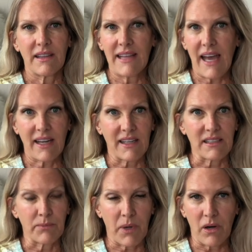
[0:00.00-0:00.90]
that
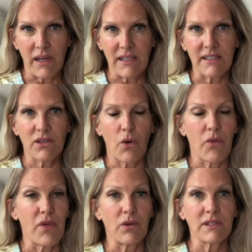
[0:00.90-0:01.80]
experience or
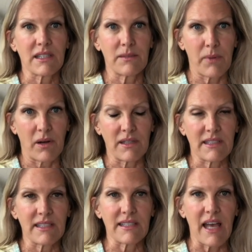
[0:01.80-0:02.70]
those
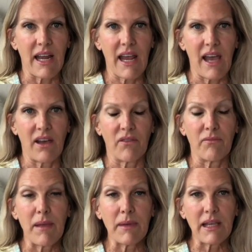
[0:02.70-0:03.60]
experiences that have
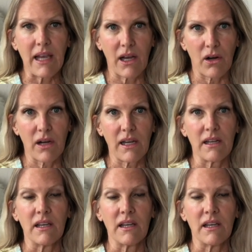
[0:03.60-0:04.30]
maybe carried